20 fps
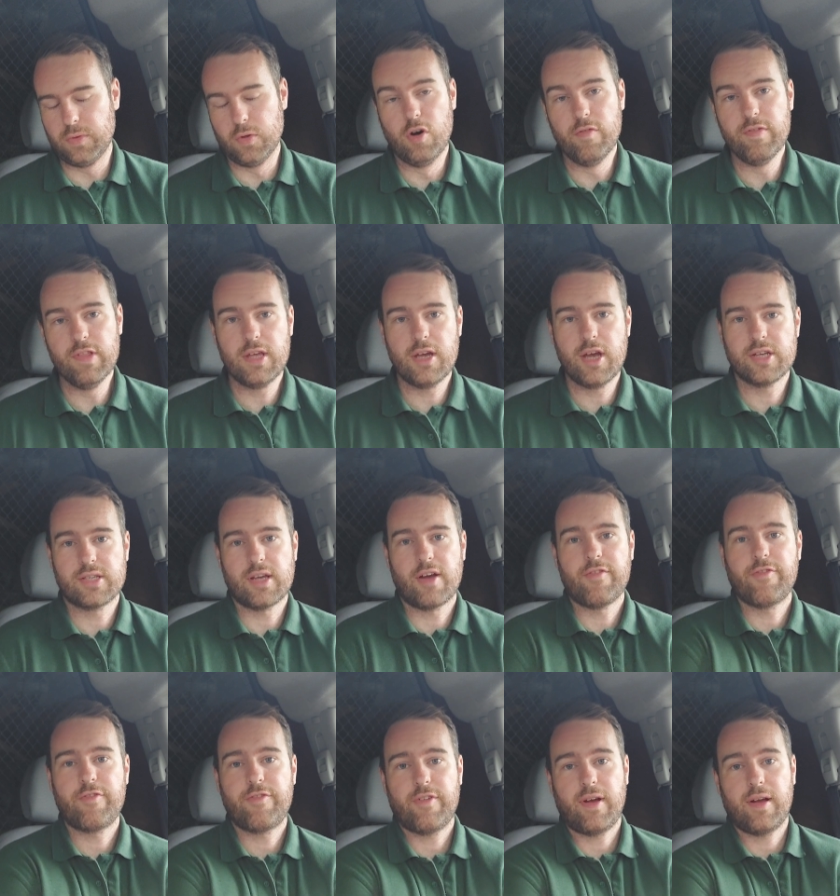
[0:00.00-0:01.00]
over the years
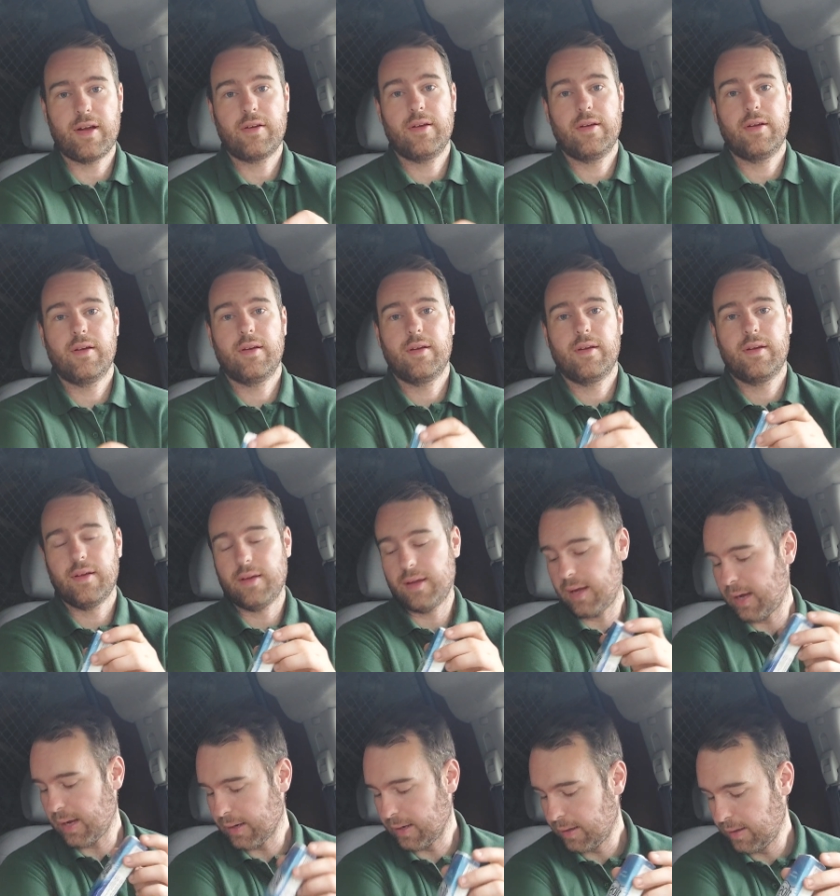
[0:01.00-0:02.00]
I've
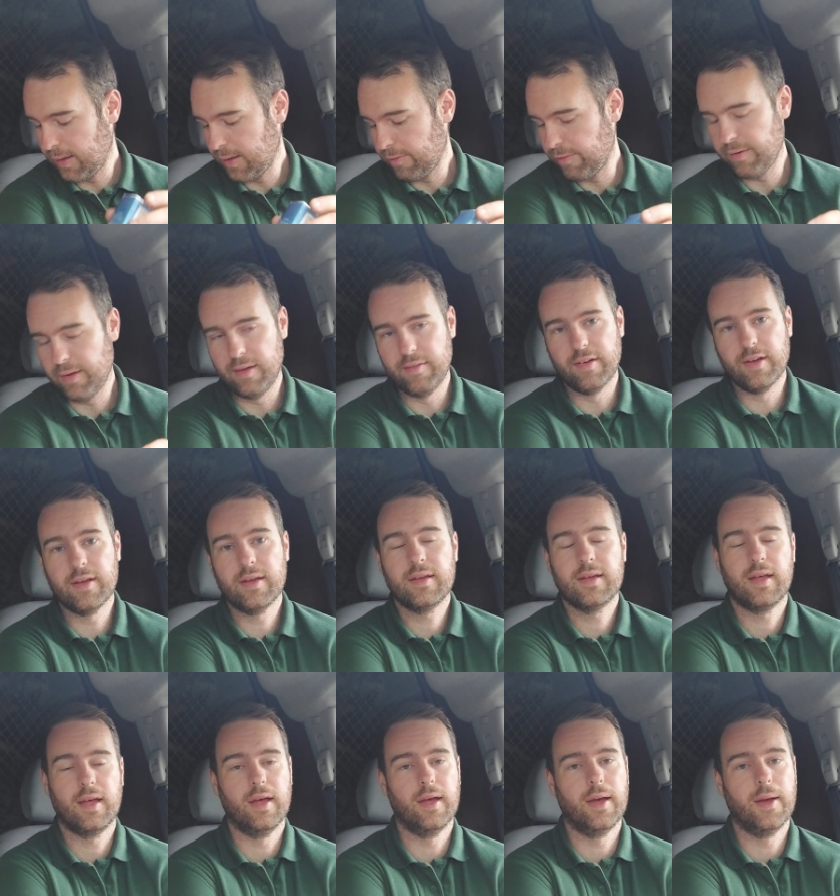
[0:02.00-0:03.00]
had hay fever.
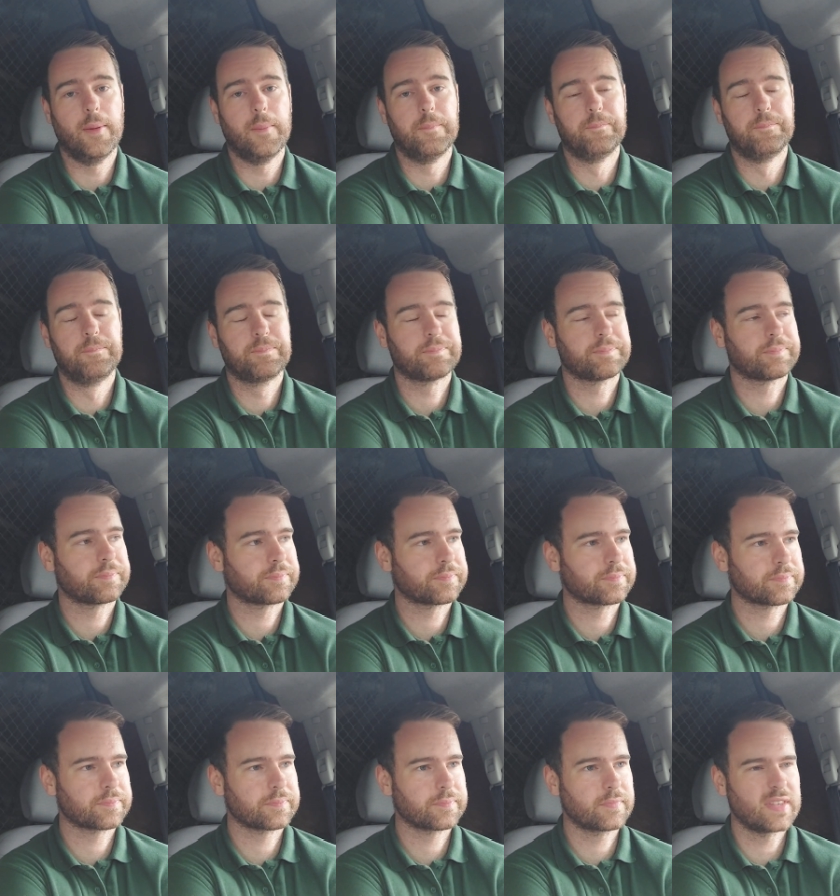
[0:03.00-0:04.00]

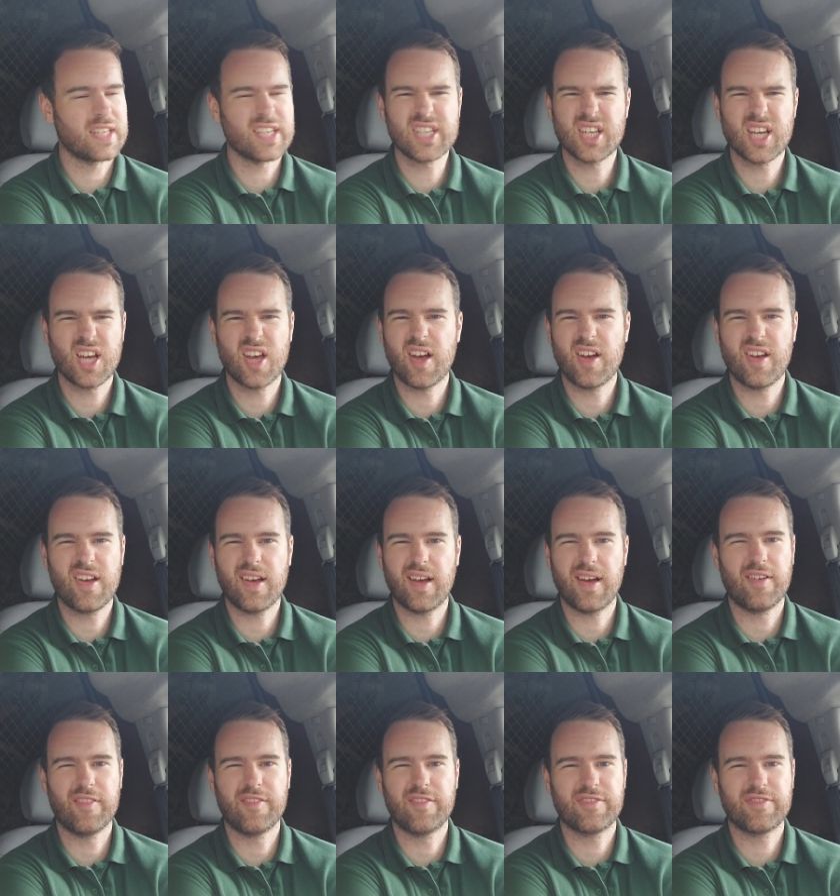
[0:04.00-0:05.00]
This year
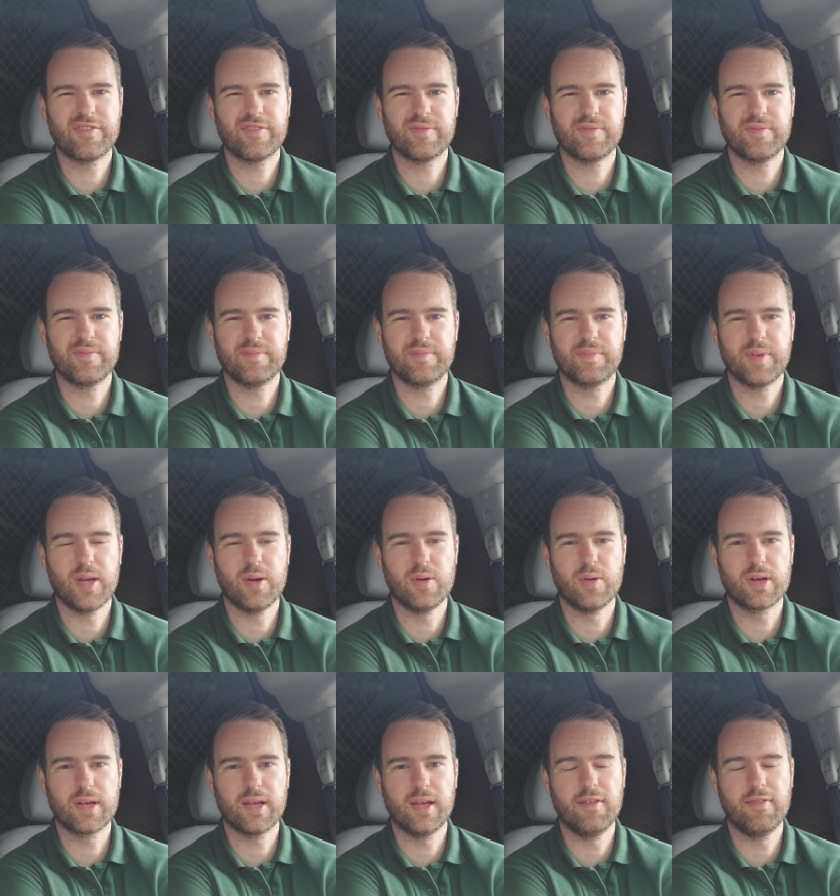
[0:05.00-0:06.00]
I've been
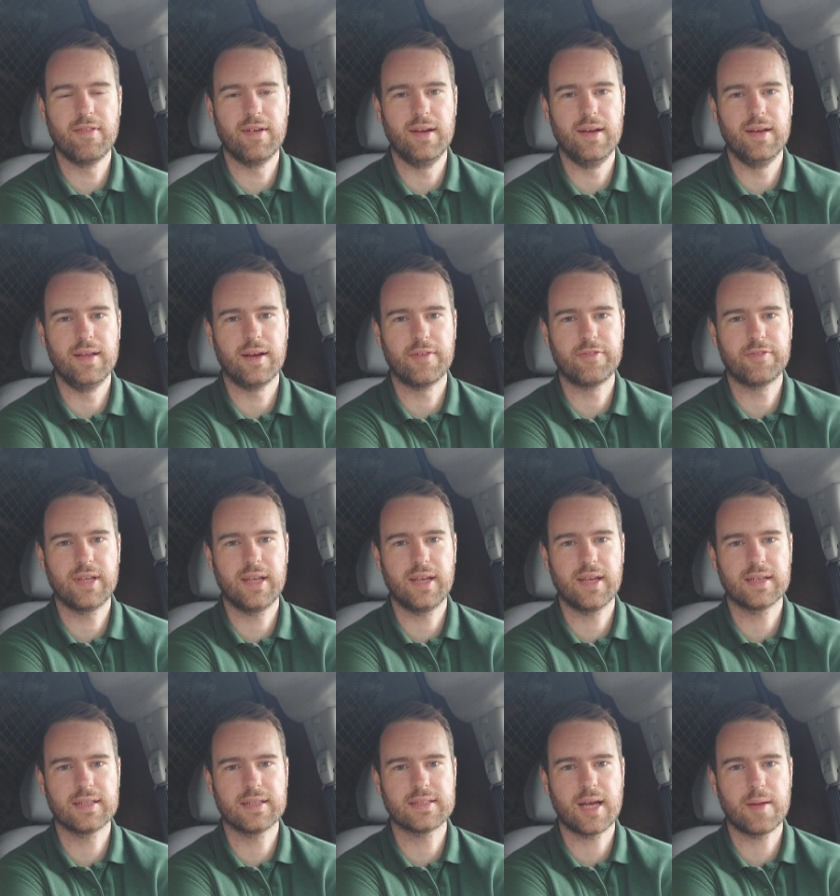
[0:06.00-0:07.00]
okay really. I've
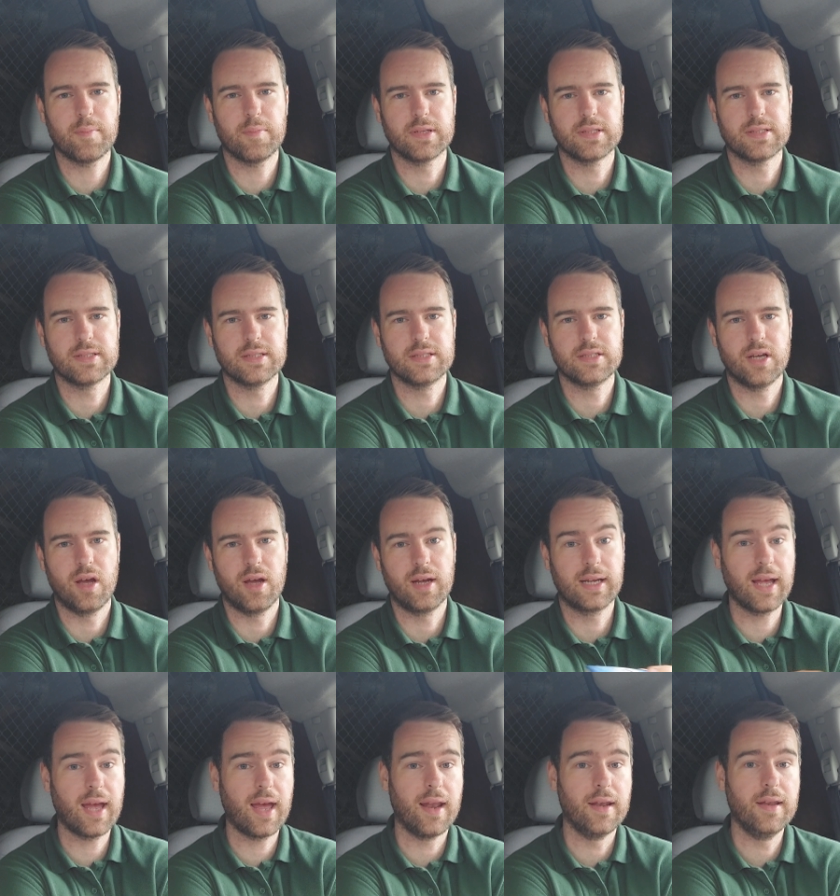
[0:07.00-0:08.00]
taken tablets this year
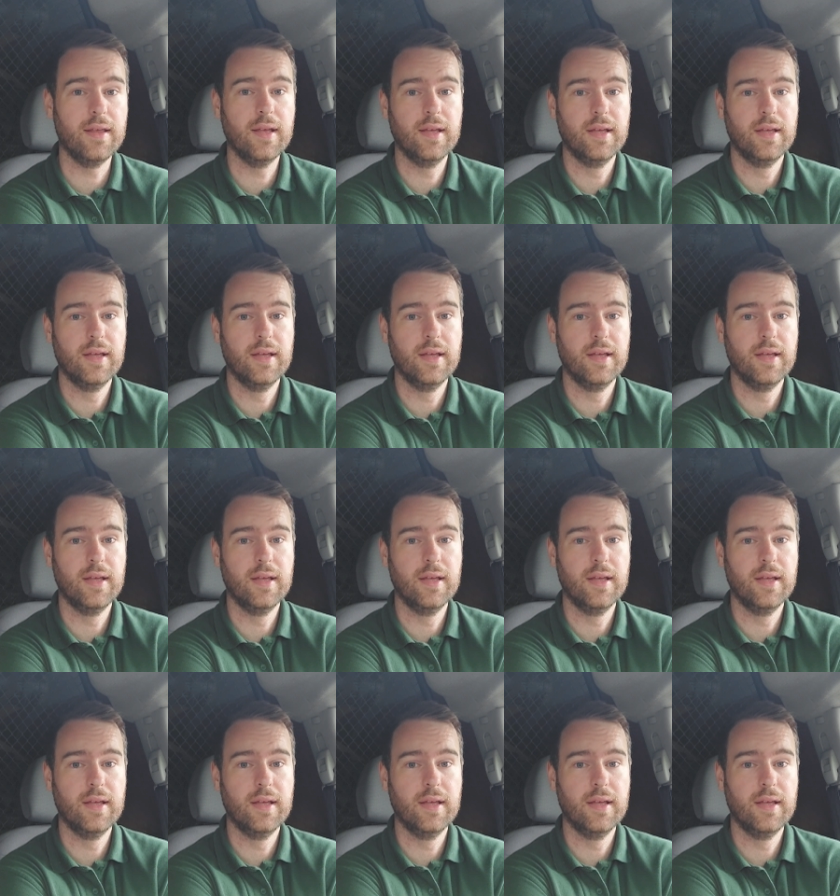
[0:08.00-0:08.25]
again.